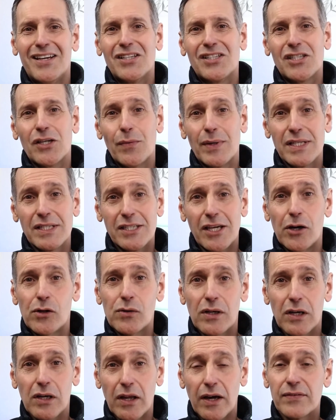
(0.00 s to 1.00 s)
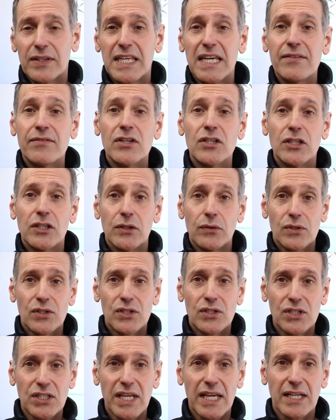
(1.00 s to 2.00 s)
So in total, I've given you
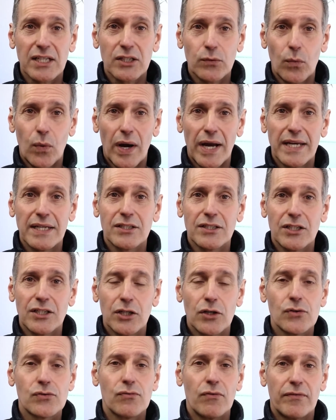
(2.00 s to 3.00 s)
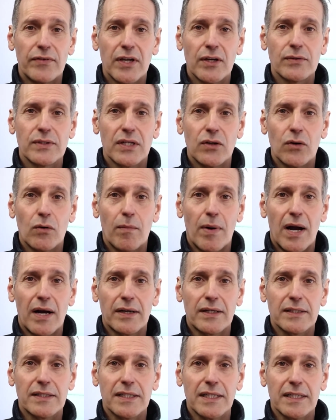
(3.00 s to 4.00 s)
6 ways to use reviews in your
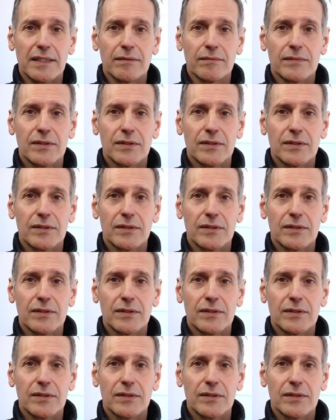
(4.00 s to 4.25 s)
marketing.